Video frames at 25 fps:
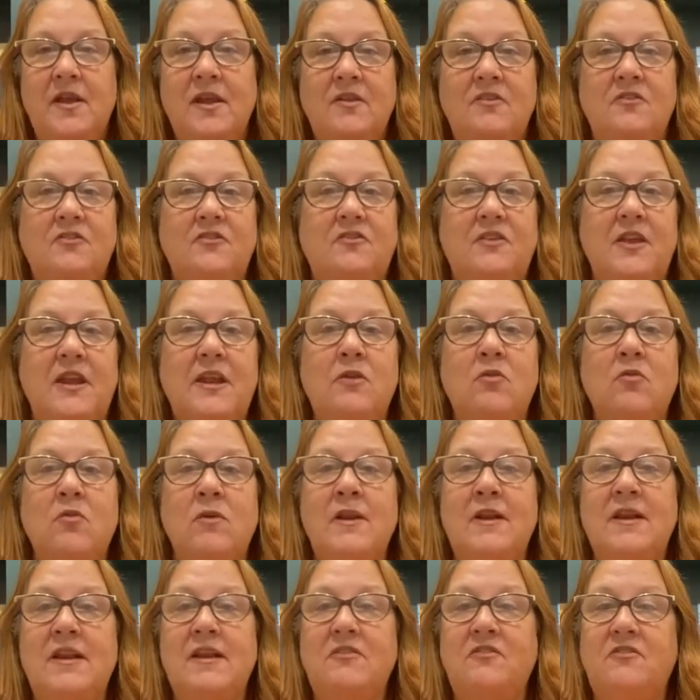
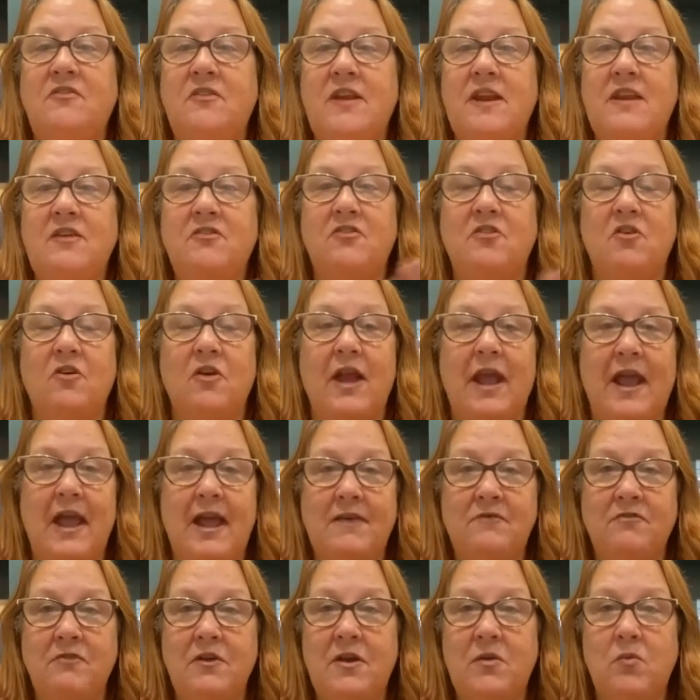Synchronicities are
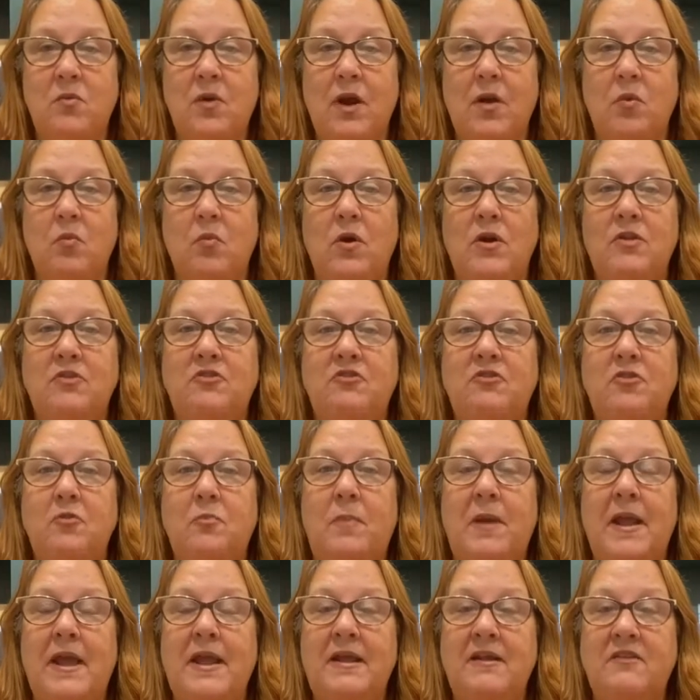everywhere once you
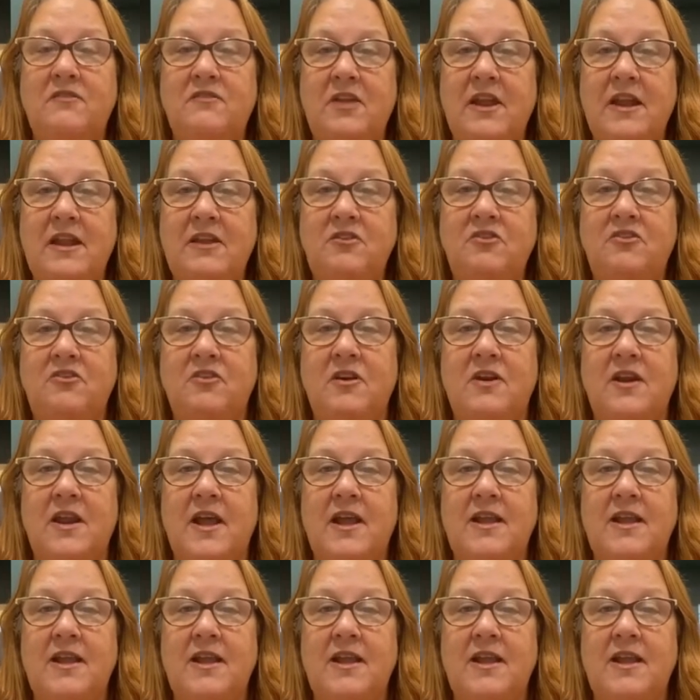pay attention.